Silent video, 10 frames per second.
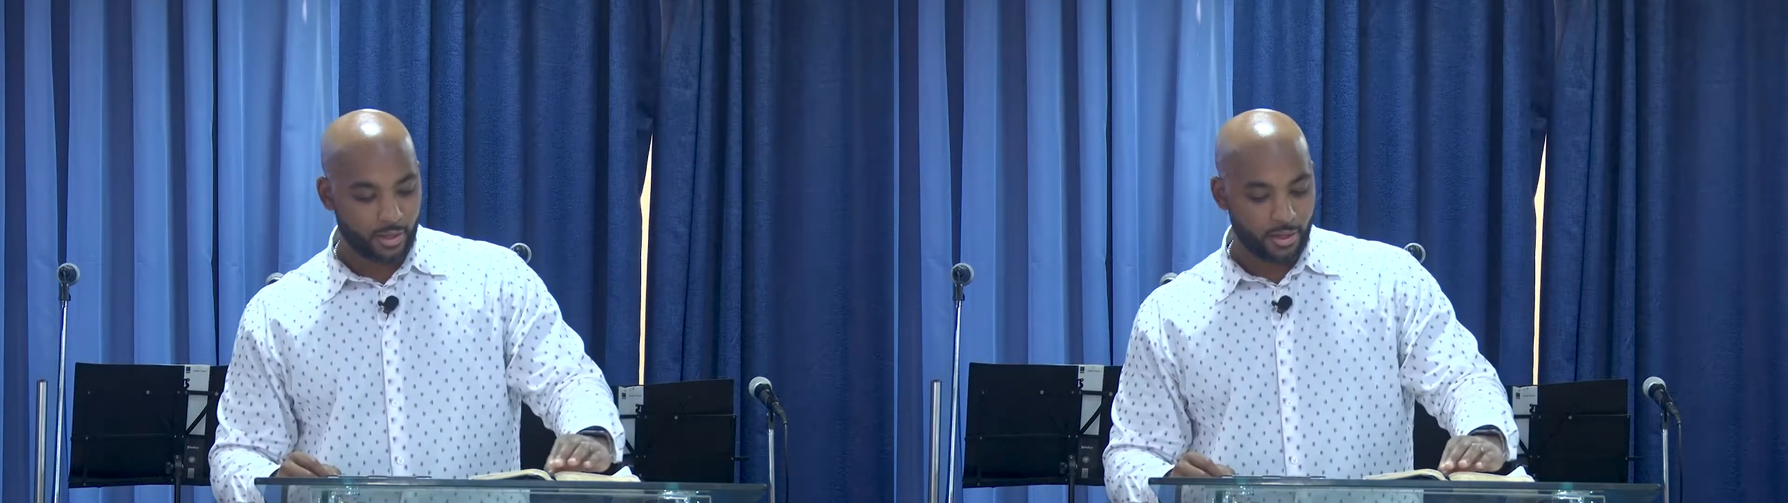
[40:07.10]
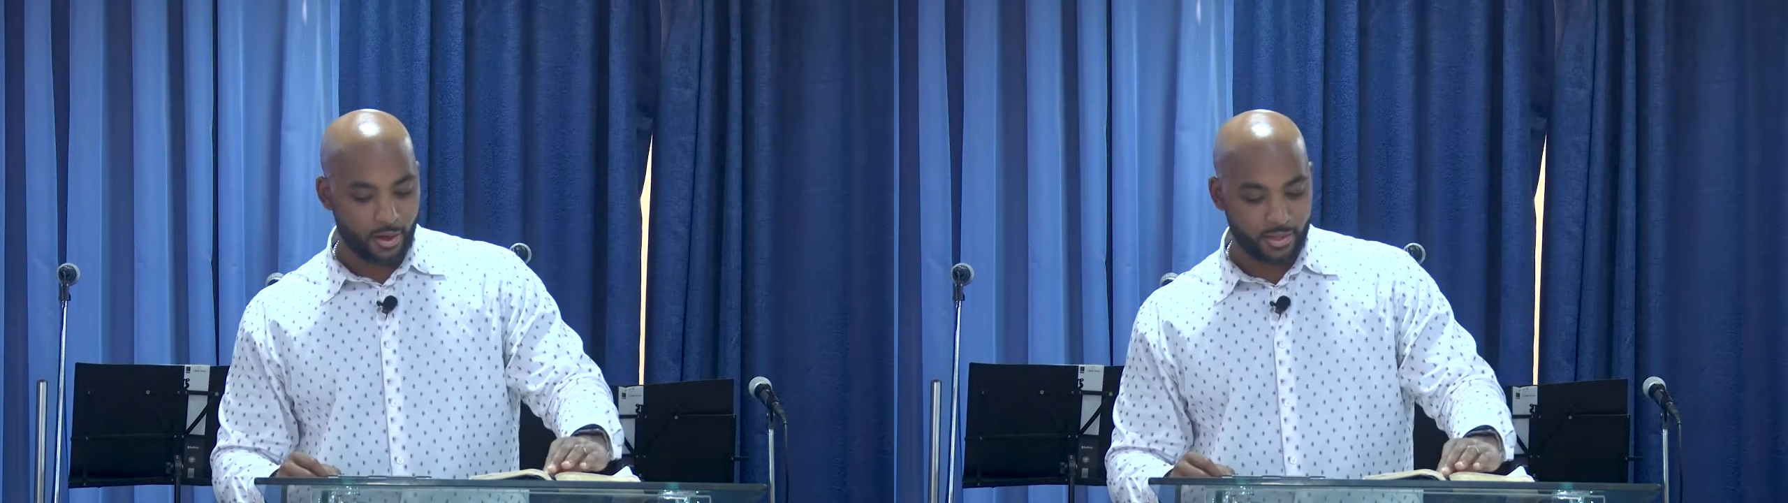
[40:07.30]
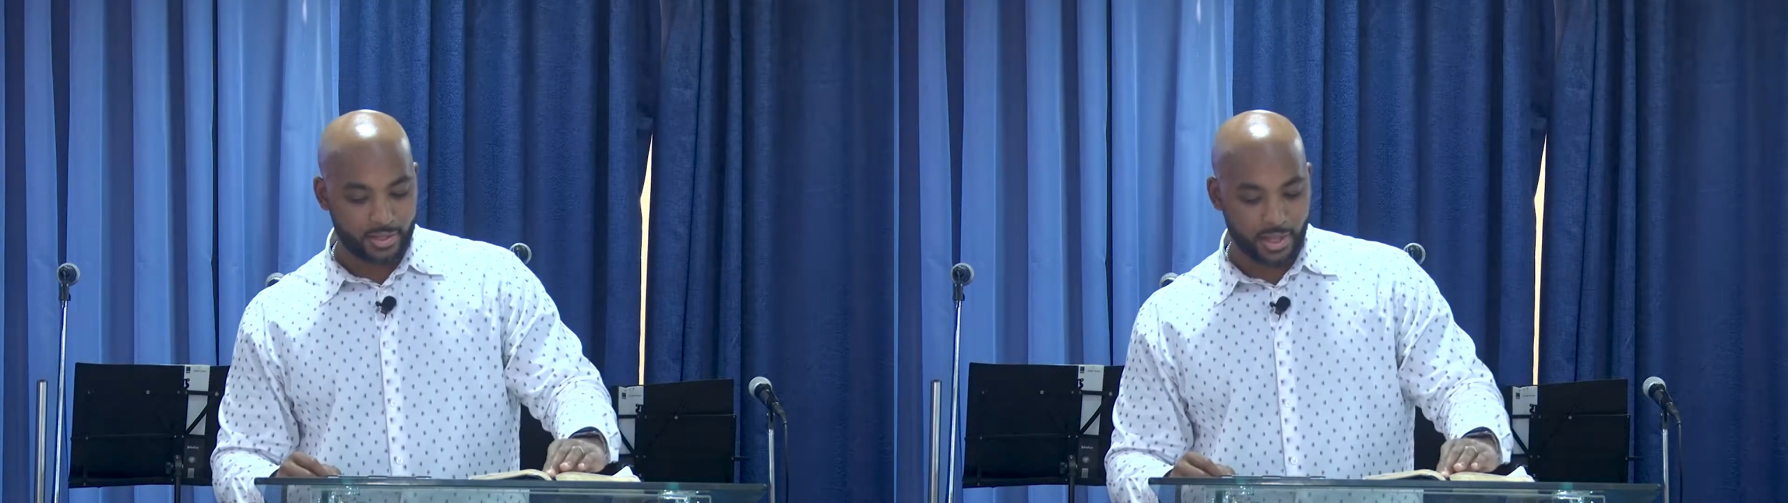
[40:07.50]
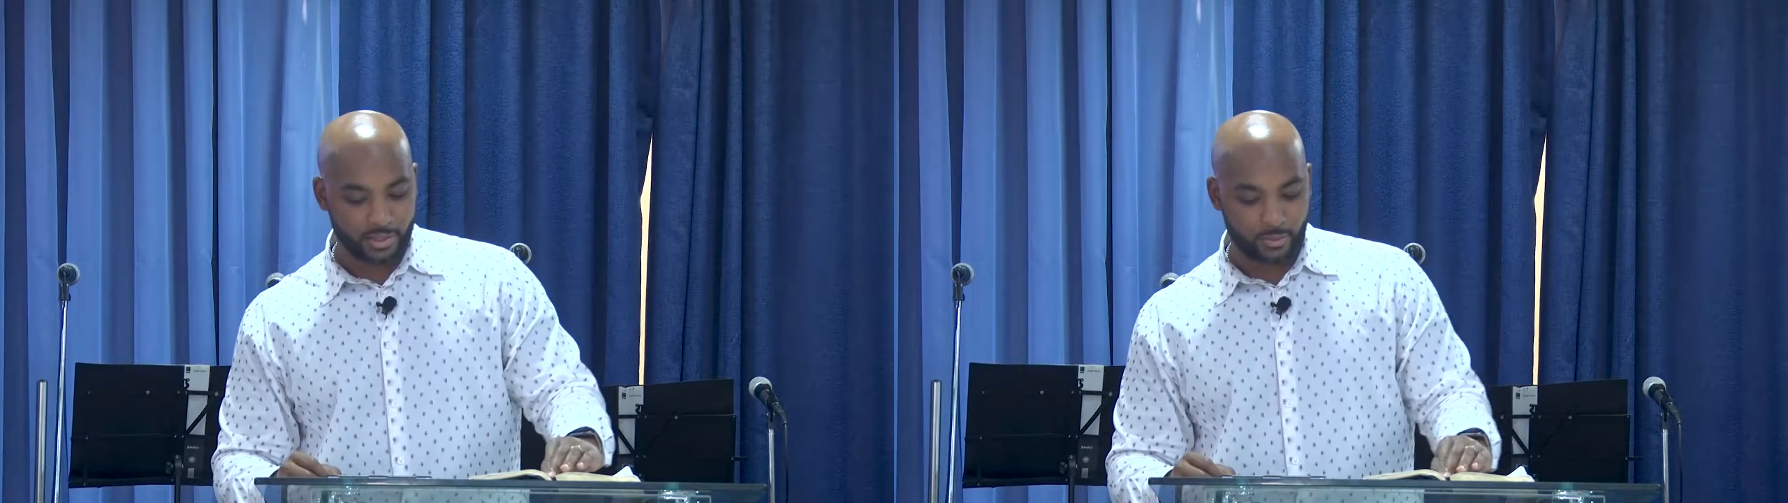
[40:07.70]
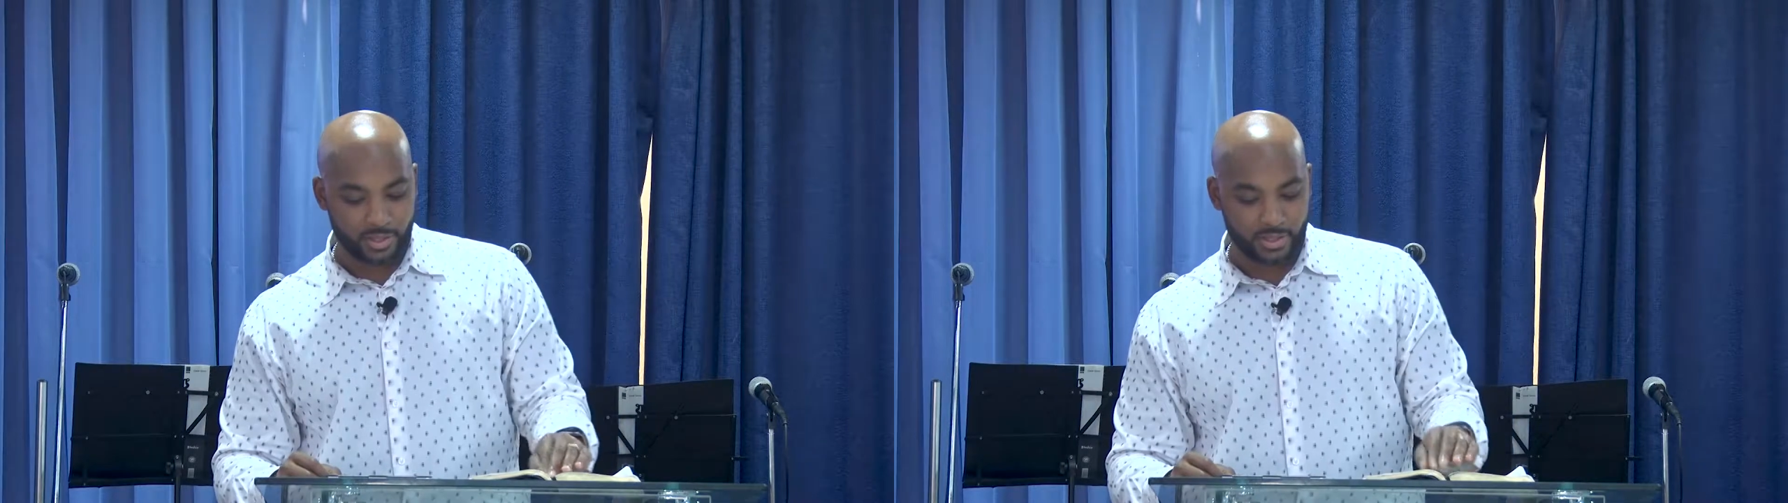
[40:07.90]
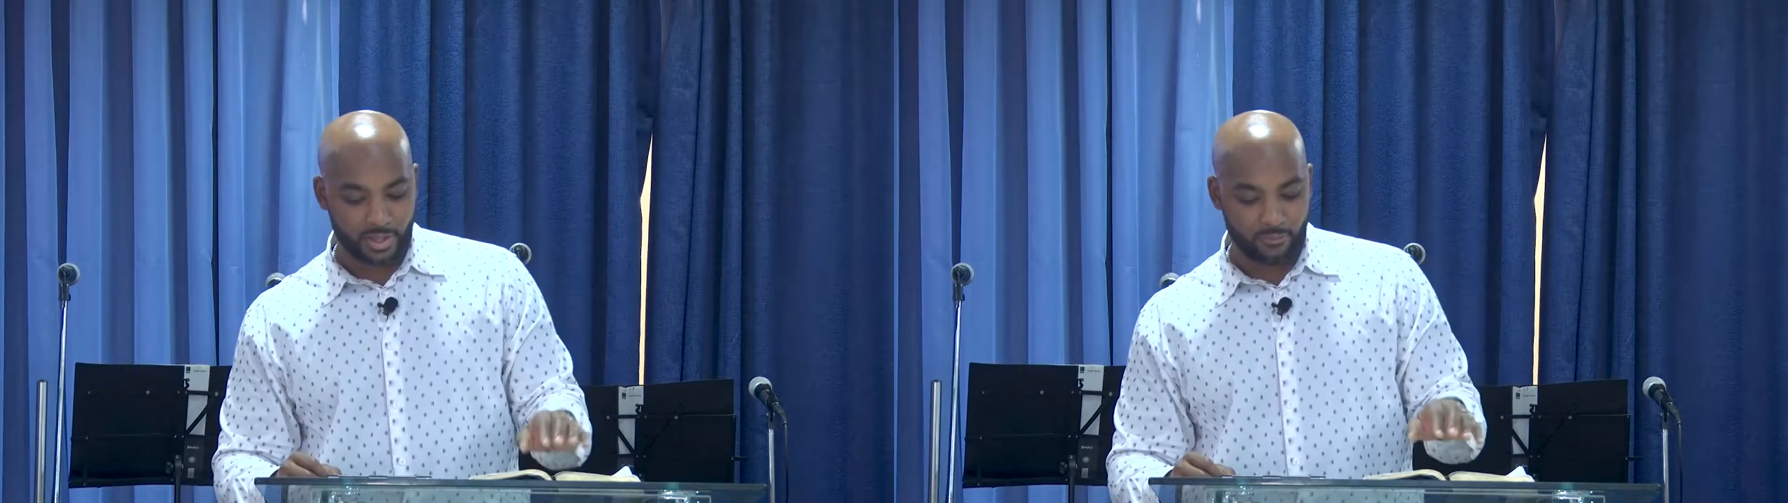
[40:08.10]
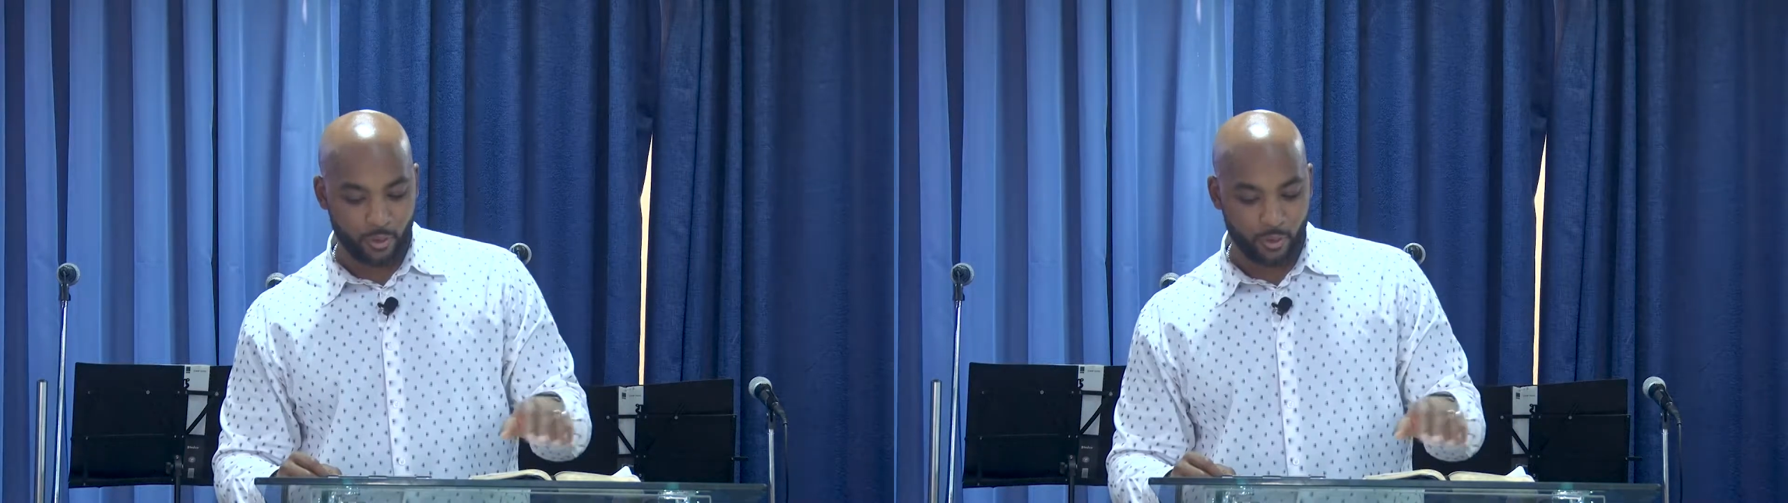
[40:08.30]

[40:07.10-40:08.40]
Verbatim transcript: In our text, we see in